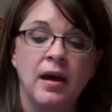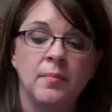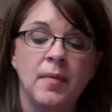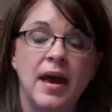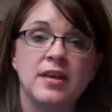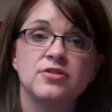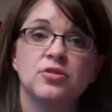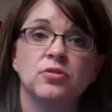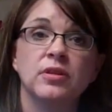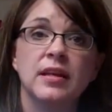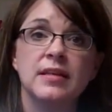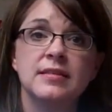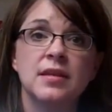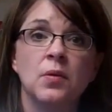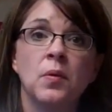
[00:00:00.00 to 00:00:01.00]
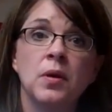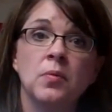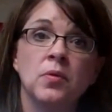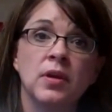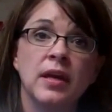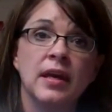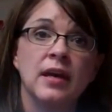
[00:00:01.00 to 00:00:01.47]
master list that we
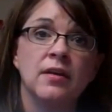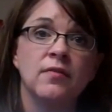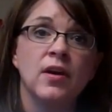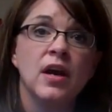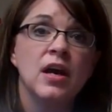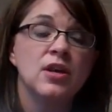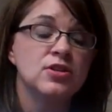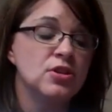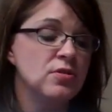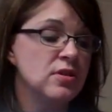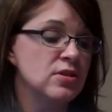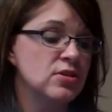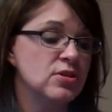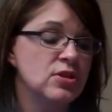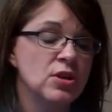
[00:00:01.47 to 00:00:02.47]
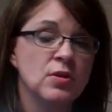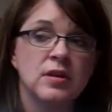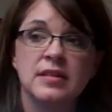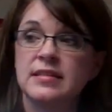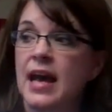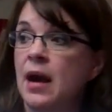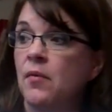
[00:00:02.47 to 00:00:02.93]
will give to the
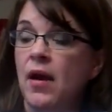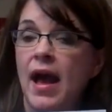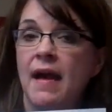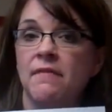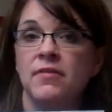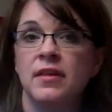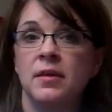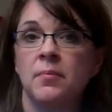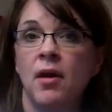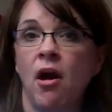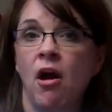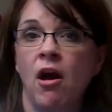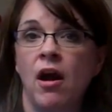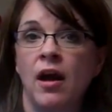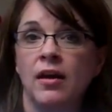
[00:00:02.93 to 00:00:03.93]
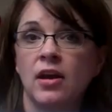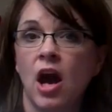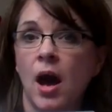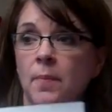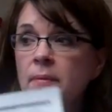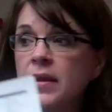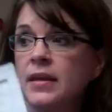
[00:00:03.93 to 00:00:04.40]
students. I will have them
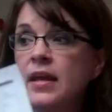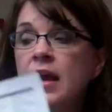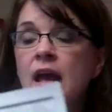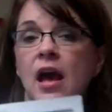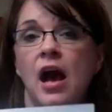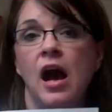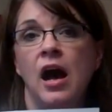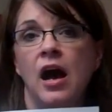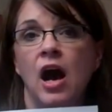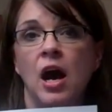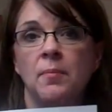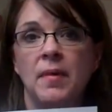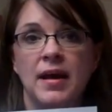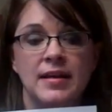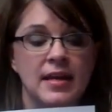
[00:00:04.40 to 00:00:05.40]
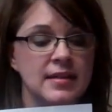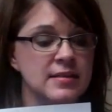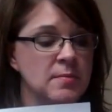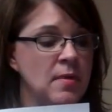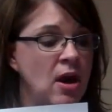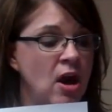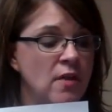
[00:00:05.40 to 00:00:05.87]
copied on my
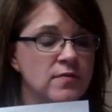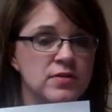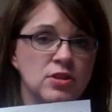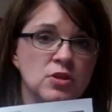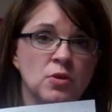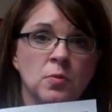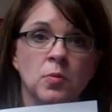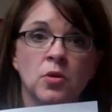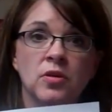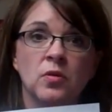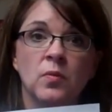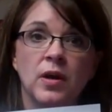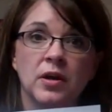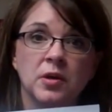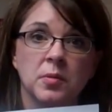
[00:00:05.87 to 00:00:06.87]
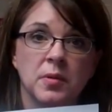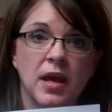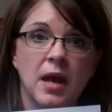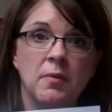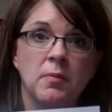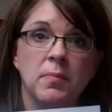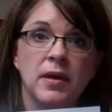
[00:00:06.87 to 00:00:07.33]
desk in my office, and you're more than welcome to
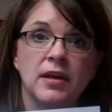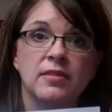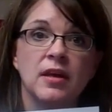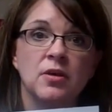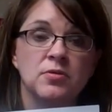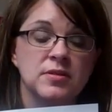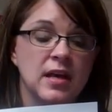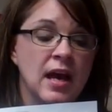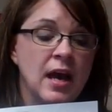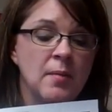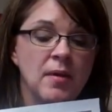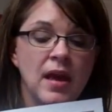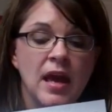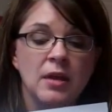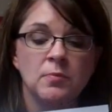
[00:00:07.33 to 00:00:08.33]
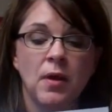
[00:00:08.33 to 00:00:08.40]
come and pick those up.